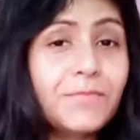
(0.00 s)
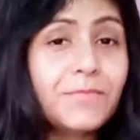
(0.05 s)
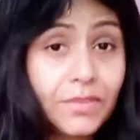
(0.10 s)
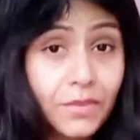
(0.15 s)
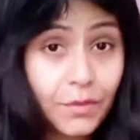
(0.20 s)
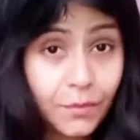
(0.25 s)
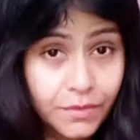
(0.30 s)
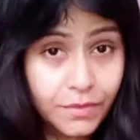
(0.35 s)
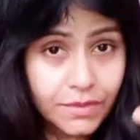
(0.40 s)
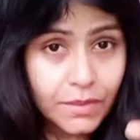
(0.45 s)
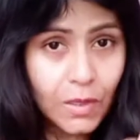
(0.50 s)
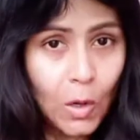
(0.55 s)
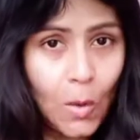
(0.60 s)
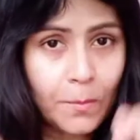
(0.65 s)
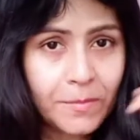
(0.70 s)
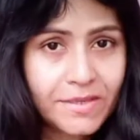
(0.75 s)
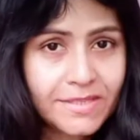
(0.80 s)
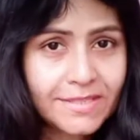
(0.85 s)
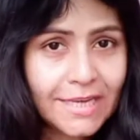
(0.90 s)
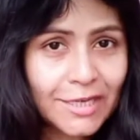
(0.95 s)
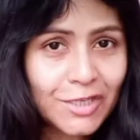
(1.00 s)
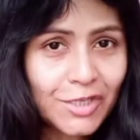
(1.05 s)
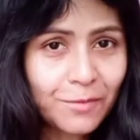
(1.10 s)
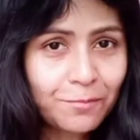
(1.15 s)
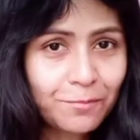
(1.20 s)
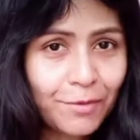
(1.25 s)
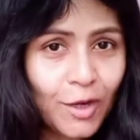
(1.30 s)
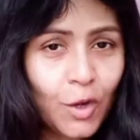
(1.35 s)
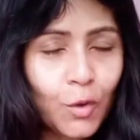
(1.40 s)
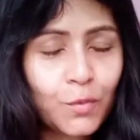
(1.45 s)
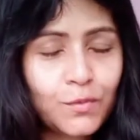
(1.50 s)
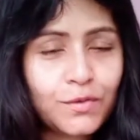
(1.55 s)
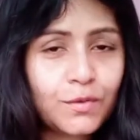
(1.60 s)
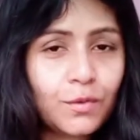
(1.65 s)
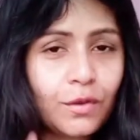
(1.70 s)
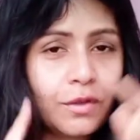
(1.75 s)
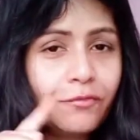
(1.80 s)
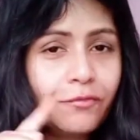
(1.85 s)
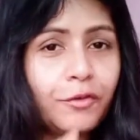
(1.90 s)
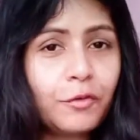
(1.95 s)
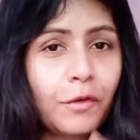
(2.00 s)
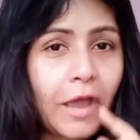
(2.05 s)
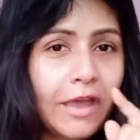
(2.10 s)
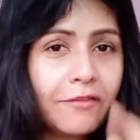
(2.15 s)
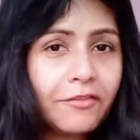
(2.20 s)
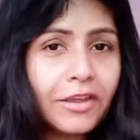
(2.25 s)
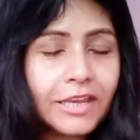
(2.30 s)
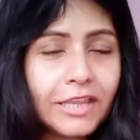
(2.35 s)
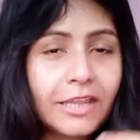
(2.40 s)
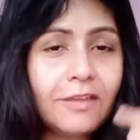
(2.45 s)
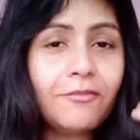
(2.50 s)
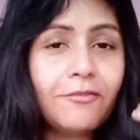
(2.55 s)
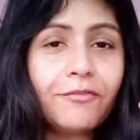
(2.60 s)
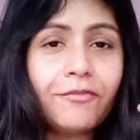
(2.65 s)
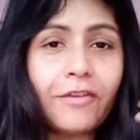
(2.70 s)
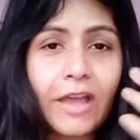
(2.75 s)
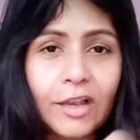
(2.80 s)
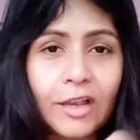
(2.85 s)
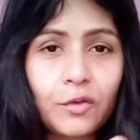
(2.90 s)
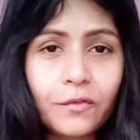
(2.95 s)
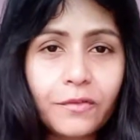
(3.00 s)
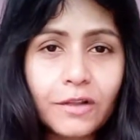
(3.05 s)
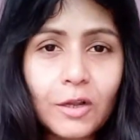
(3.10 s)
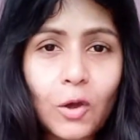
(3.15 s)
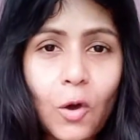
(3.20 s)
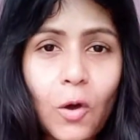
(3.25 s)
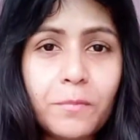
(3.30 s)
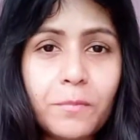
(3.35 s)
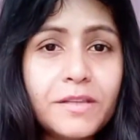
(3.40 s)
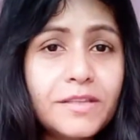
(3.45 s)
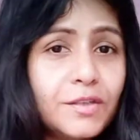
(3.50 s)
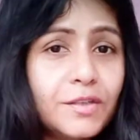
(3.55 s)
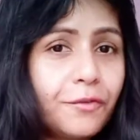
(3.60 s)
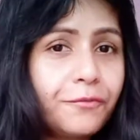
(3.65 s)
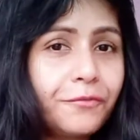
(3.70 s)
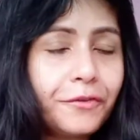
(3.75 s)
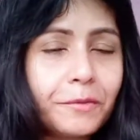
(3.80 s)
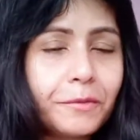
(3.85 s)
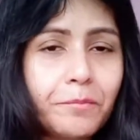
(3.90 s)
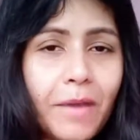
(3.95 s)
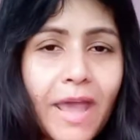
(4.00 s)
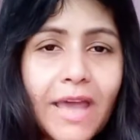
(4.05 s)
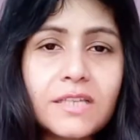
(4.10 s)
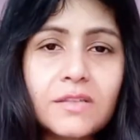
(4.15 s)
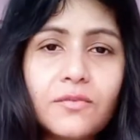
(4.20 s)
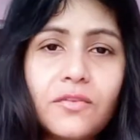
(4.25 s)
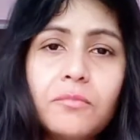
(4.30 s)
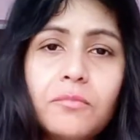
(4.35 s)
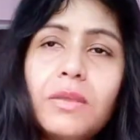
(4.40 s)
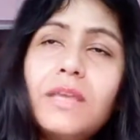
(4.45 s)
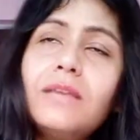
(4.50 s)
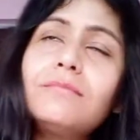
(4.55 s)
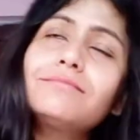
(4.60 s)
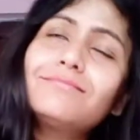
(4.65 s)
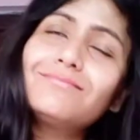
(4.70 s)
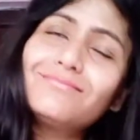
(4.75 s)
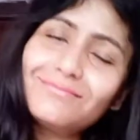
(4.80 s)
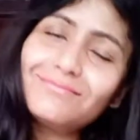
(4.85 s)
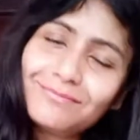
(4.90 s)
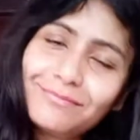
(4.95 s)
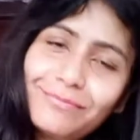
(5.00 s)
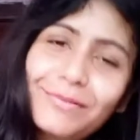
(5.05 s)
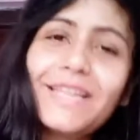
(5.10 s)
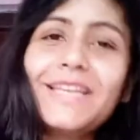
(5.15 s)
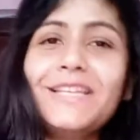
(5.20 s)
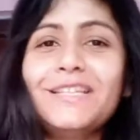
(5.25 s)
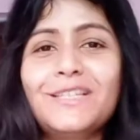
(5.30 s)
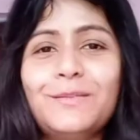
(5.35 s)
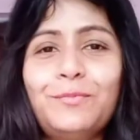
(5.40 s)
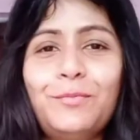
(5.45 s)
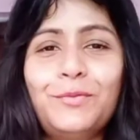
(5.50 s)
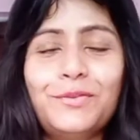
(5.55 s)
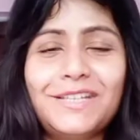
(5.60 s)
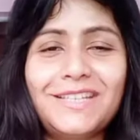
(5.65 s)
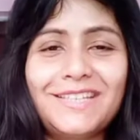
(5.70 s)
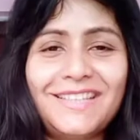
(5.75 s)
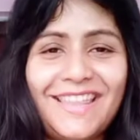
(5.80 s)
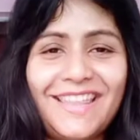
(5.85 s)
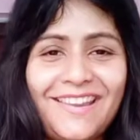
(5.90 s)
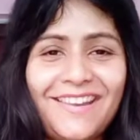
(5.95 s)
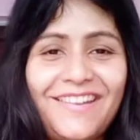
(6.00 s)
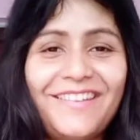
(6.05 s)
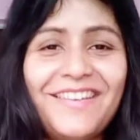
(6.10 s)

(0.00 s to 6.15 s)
There is a comment section below, so if you have any valuable comments or feedbacks for me, please put it there.